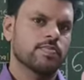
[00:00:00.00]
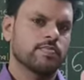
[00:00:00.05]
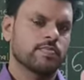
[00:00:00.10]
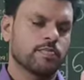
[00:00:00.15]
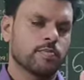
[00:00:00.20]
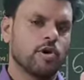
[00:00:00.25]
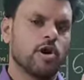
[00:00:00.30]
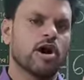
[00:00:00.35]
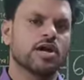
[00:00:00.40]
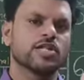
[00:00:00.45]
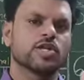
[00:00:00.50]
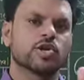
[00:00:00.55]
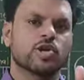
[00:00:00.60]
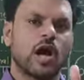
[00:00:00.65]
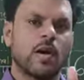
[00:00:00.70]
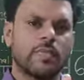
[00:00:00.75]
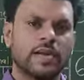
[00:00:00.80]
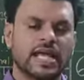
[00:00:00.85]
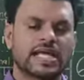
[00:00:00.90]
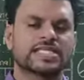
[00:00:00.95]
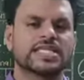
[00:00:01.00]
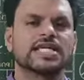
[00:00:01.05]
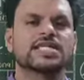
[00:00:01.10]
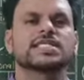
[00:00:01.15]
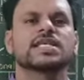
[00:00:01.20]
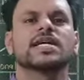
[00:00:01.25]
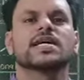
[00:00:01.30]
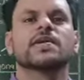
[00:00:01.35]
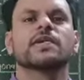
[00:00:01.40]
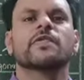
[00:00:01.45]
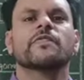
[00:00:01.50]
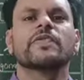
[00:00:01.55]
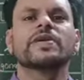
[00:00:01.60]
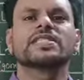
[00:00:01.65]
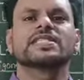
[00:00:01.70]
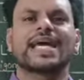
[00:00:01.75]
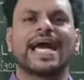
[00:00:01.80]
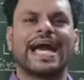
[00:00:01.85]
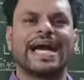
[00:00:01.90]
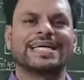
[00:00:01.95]
for the complexes
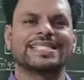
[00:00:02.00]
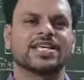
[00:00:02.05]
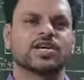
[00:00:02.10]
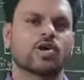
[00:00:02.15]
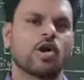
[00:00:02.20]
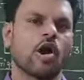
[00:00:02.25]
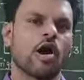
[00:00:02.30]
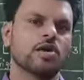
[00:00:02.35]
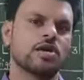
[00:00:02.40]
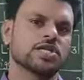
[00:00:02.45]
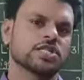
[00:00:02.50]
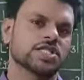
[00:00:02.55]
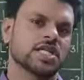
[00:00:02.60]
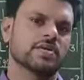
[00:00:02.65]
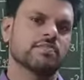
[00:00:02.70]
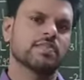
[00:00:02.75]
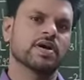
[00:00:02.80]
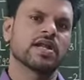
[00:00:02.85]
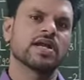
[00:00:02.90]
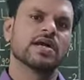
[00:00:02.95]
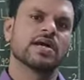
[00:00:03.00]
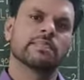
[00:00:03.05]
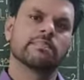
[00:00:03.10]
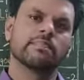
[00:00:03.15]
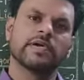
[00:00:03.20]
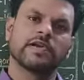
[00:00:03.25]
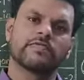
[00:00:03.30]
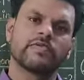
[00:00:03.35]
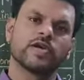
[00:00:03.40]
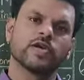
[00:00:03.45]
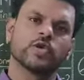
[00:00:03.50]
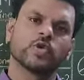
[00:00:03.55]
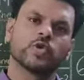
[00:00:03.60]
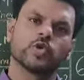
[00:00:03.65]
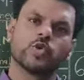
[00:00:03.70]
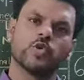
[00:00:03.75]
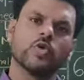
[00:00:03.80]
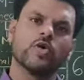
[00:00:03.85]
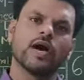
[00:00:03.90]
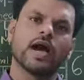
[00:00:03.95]
which have the coordination number between
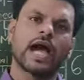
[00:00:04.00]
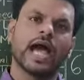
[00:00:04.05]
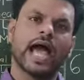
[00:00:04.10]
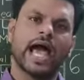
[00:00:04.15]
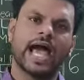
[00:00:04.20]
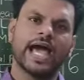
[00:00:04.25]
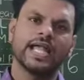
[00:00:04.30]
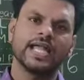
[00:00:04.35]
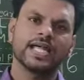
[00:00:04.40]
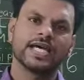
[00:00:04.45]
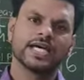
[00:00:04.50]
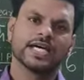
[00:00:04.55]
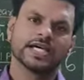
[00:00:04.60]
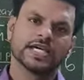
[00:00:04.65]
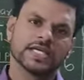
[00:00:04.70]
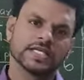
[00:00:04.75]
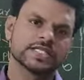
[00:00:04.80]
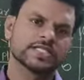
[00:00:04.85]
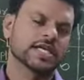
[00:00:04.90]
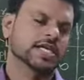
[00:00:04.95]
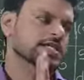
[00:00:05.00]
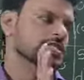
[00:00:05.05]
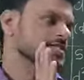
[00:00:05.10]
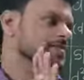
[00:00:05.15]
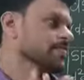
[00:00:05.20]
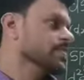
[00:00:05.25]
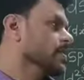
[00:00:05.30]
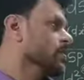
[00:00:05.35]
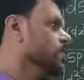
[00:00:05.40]
2 and 6.